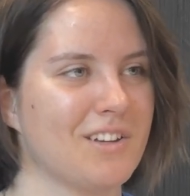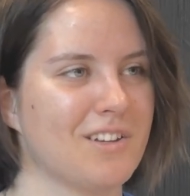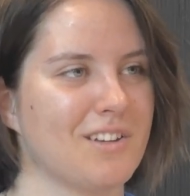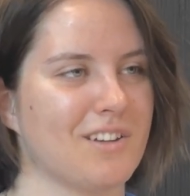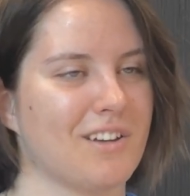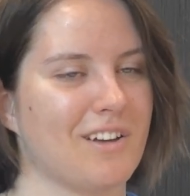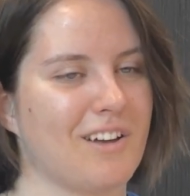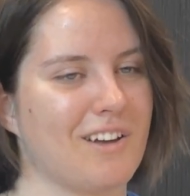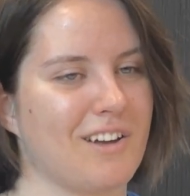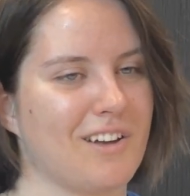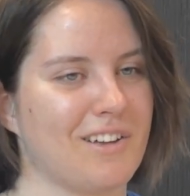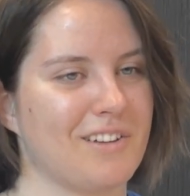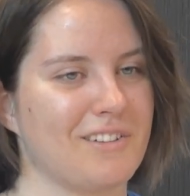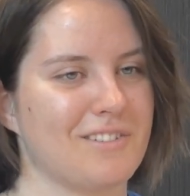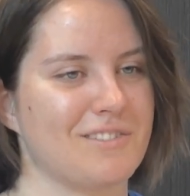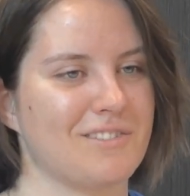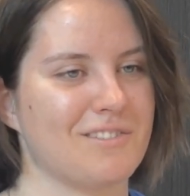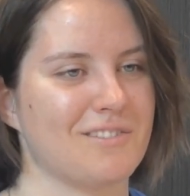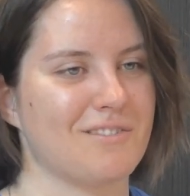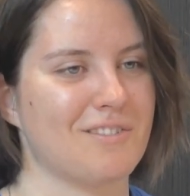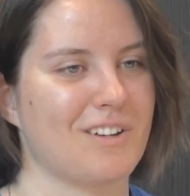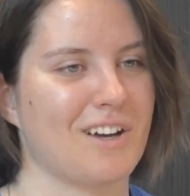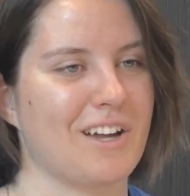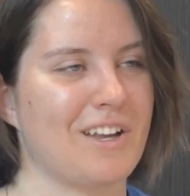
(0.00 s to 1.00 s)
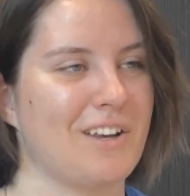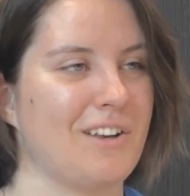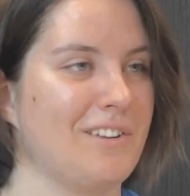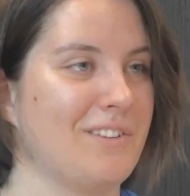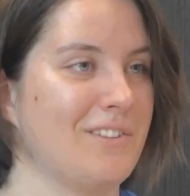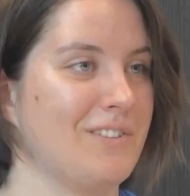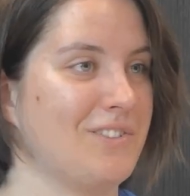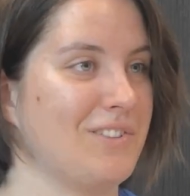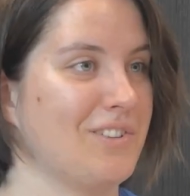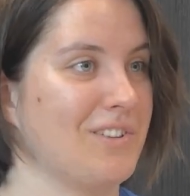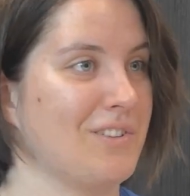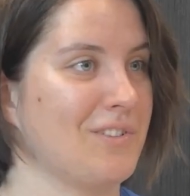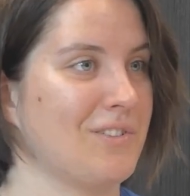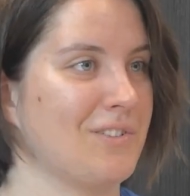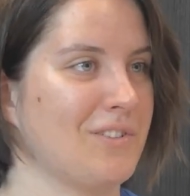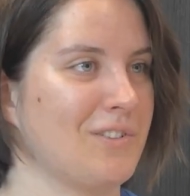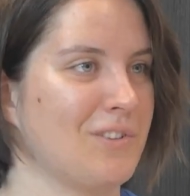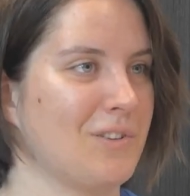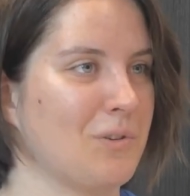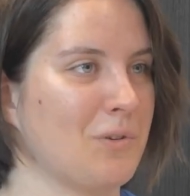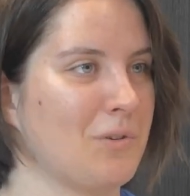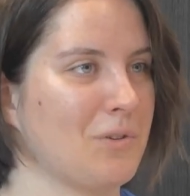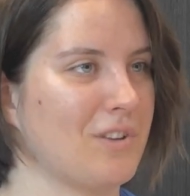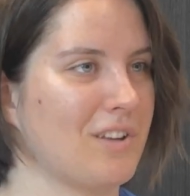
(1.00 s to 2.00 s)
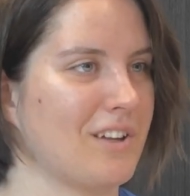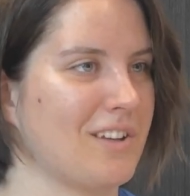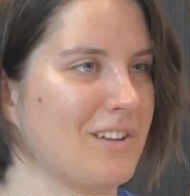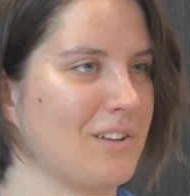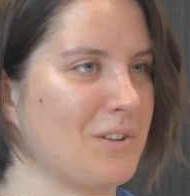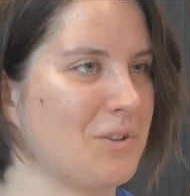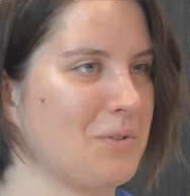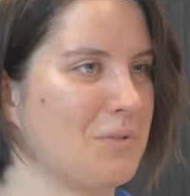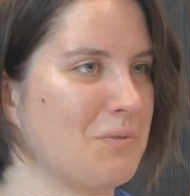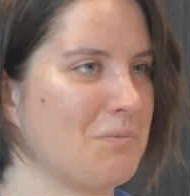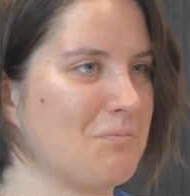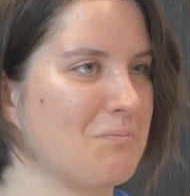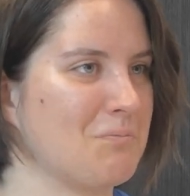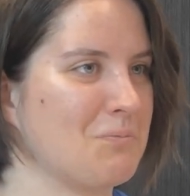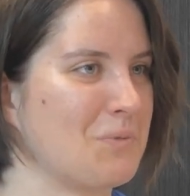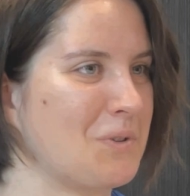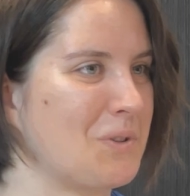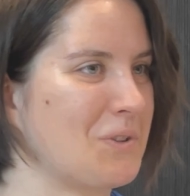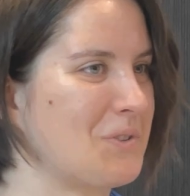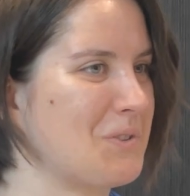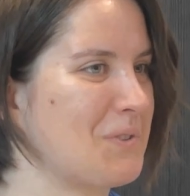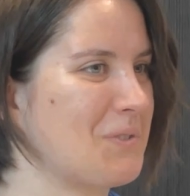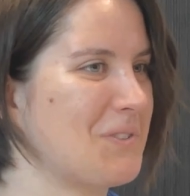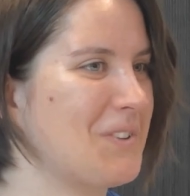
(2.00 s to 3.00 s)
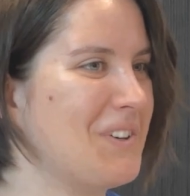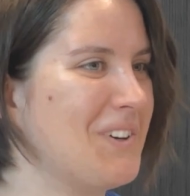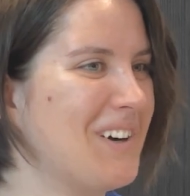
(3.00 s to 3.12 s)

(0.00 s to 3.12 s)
And I didn't know that it's possible.